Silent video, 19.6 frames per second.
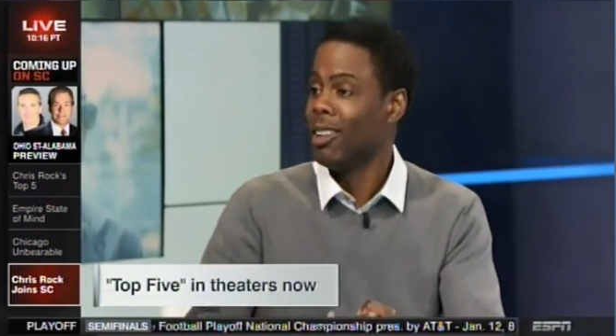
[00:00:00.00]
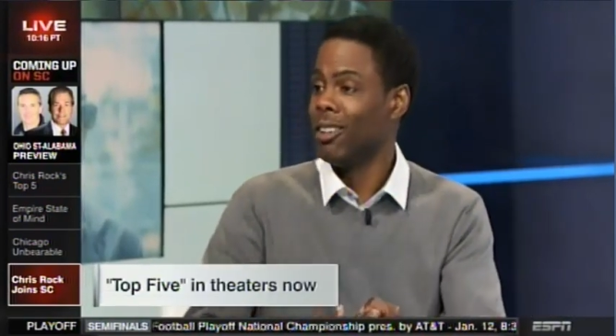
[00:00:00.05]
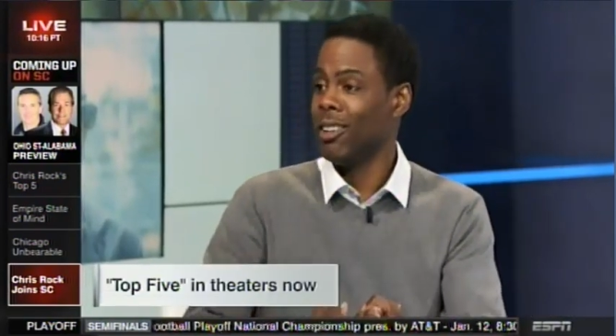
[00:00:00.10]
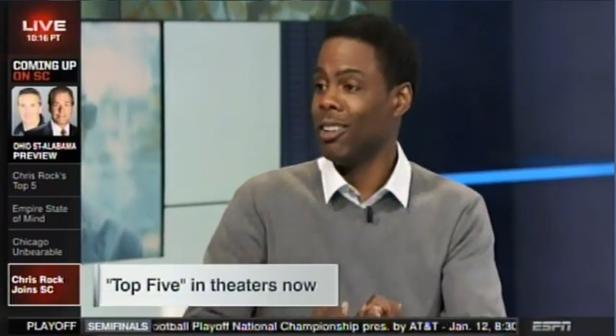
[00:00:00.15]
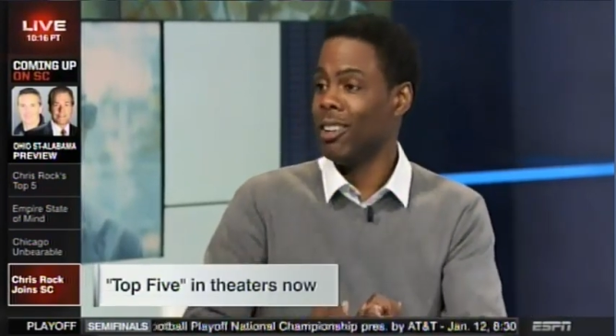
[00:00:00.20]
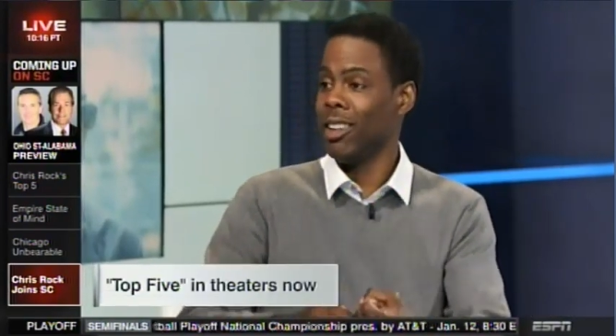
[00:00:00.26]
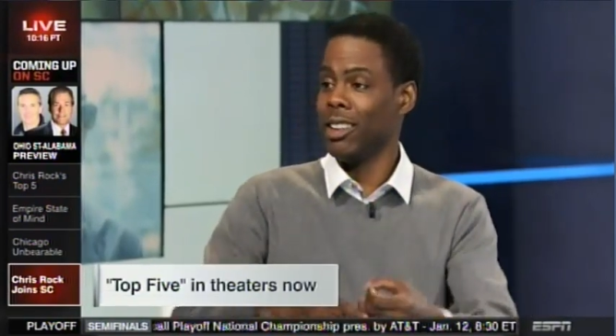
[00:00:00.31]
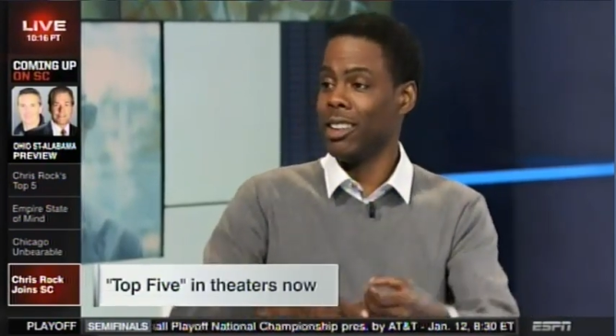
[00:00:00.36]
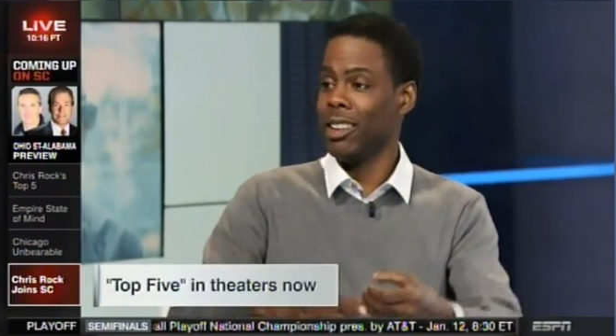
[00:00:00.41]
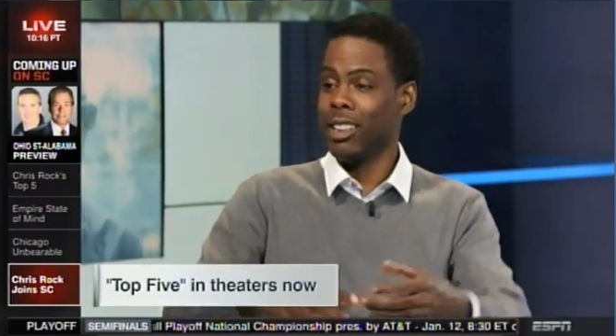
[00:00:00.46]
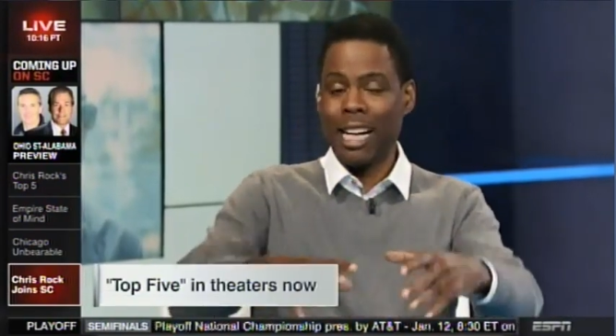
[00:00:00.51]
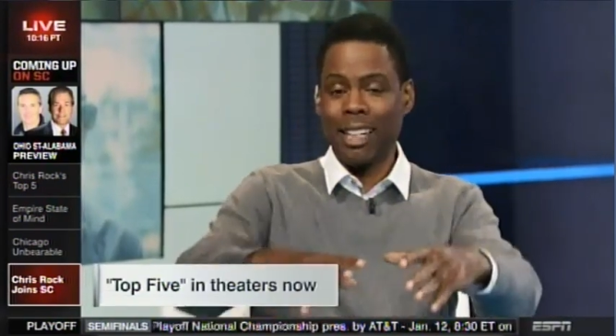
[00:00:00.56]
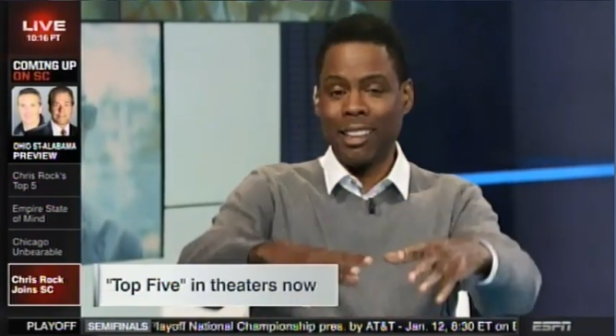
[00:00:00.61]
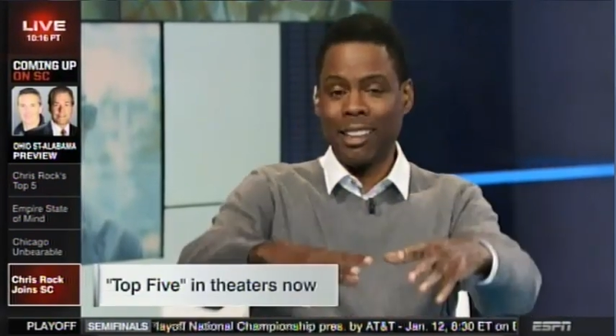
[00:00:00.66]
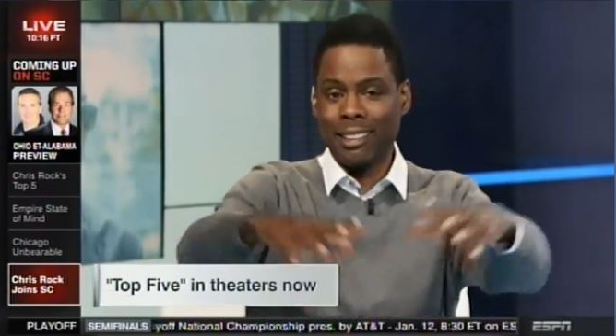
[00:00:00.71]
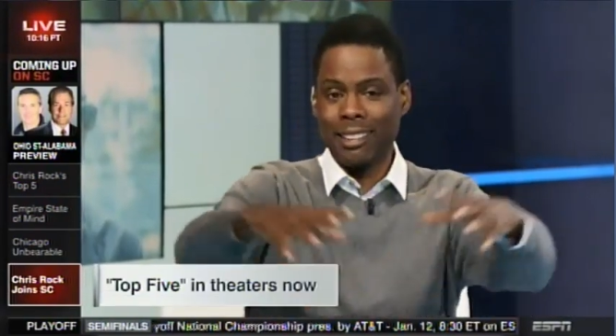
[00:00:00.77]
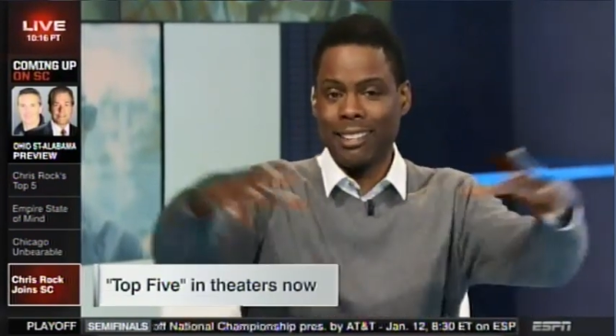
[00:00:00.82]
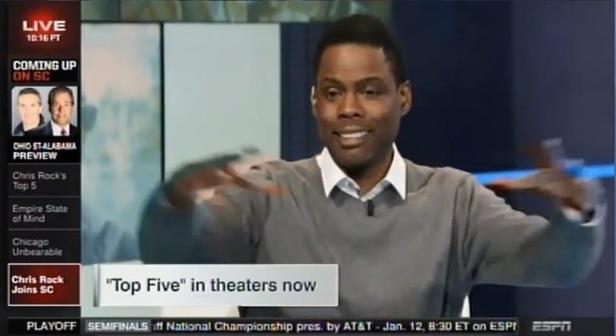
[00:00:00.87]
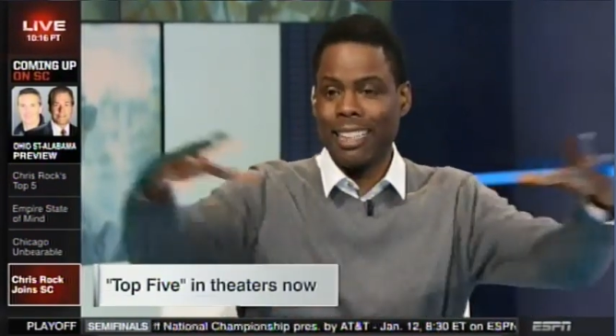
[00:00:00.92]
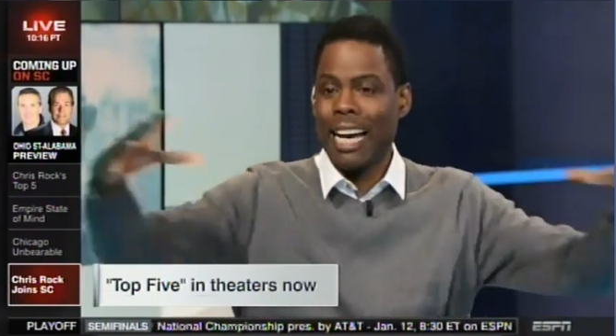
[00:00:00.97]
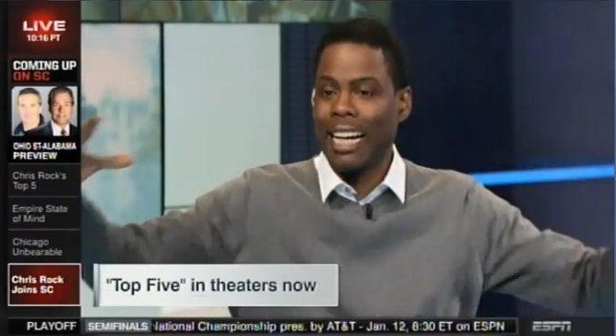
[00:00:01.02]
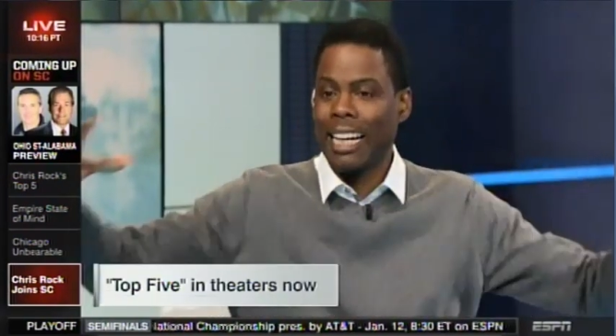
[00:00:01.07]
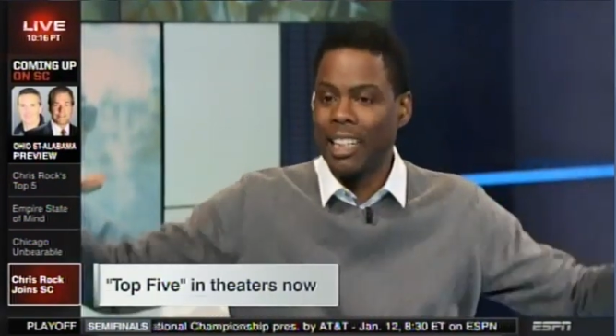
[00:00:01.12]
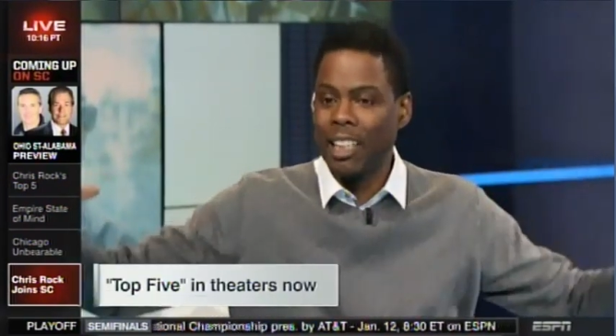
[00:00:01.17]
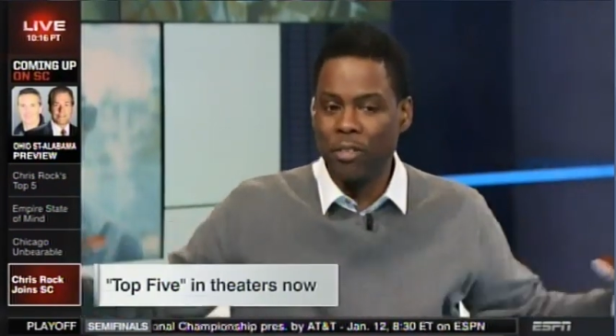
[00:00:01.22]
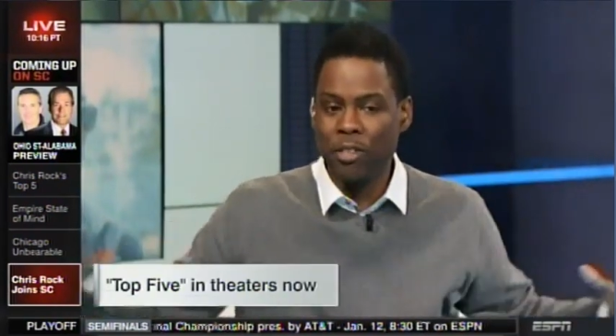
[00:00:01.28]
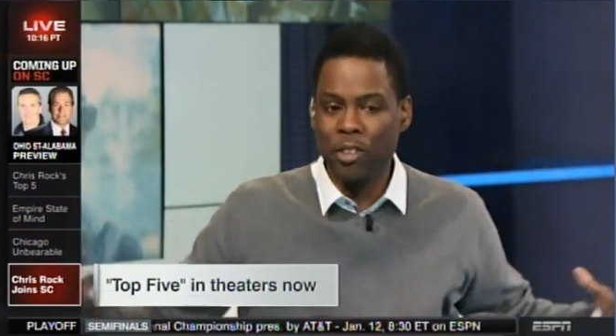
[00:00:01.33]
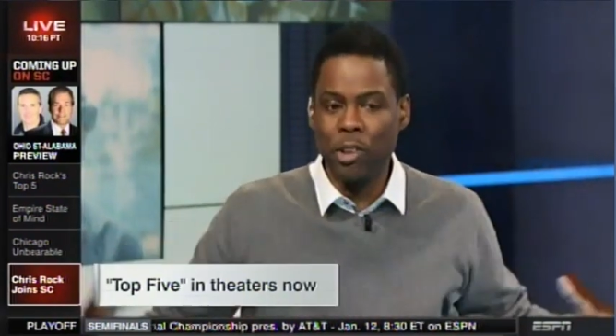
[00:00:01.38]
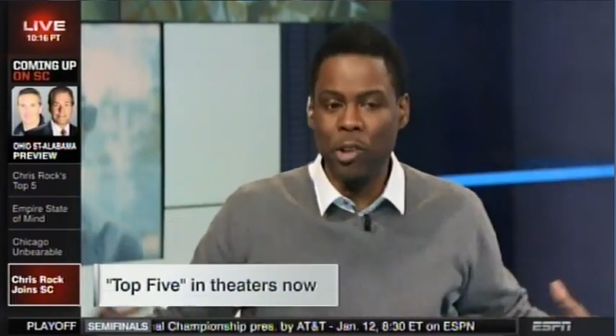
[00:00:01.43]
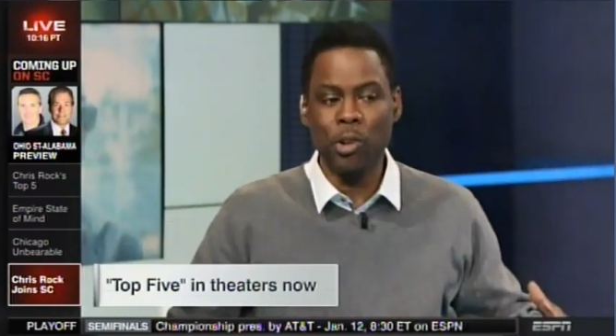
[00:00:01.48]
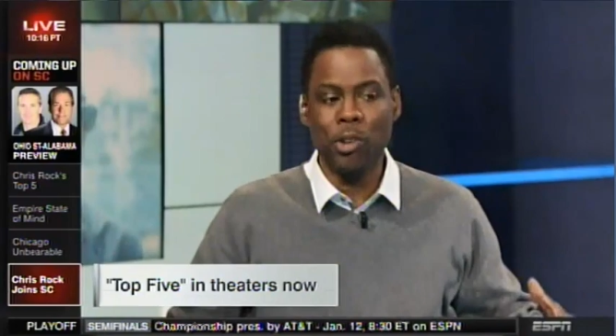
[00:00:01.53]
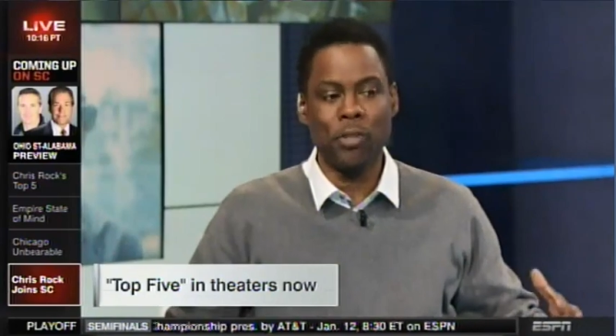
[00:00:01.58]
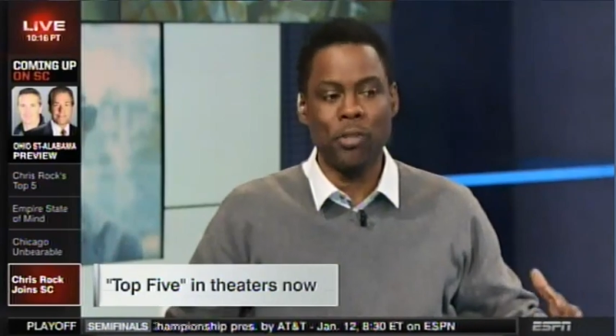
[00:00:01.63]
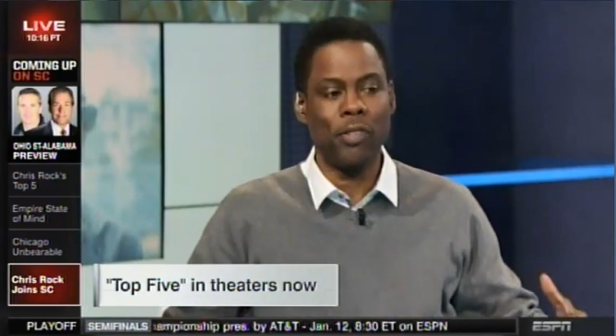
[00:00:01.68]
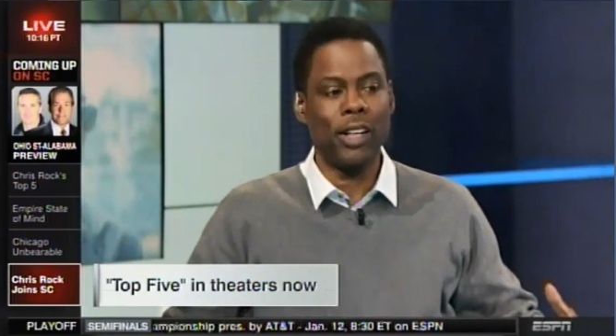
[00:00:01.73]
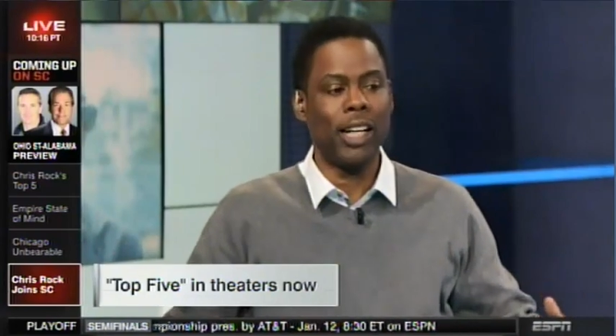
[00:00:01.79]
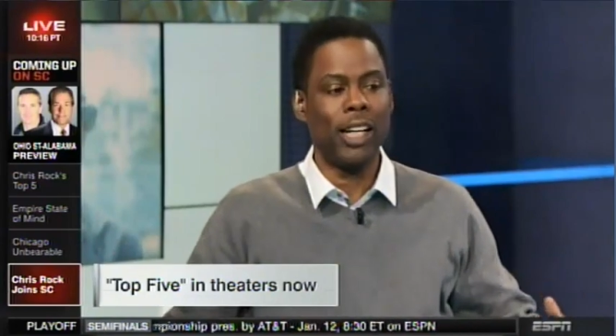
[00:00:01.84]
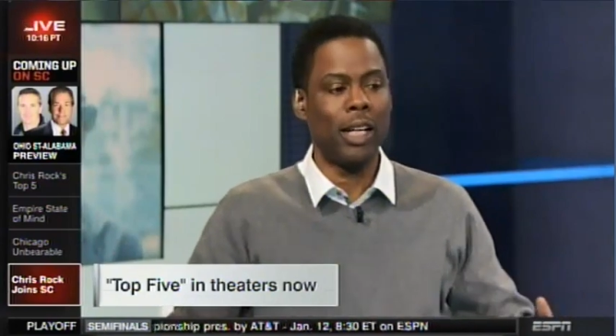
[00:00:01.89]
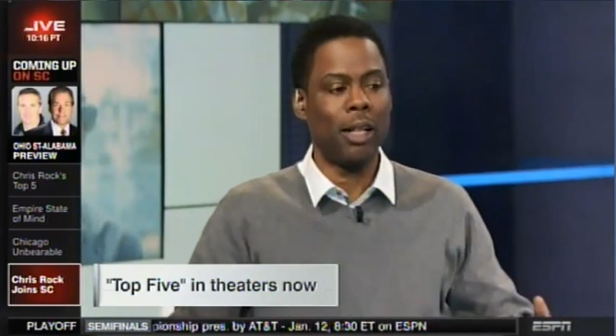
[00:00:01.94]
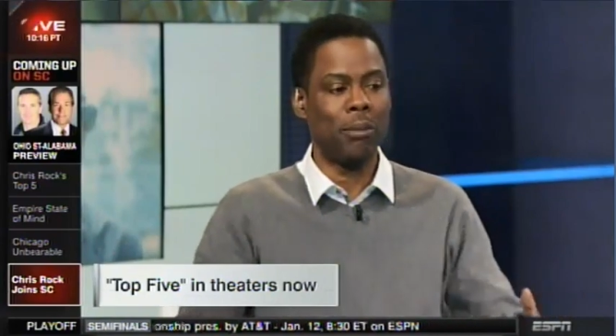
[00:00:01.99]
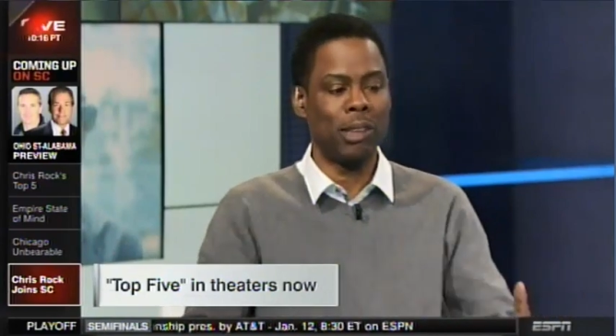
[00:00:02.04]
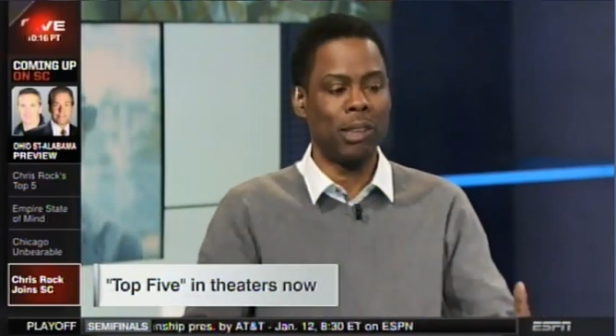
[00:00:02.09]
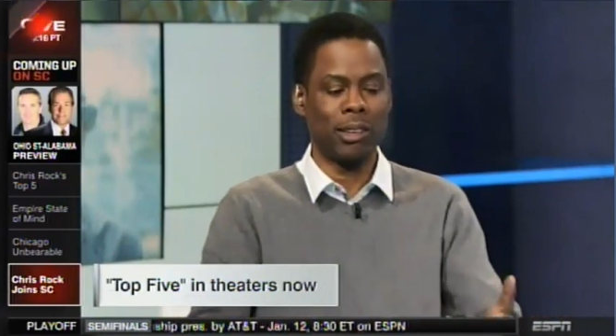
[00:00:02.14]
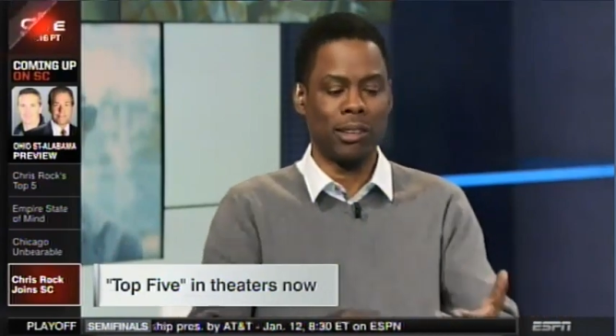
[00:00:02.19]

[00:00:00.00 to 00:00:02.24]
on how society views fame.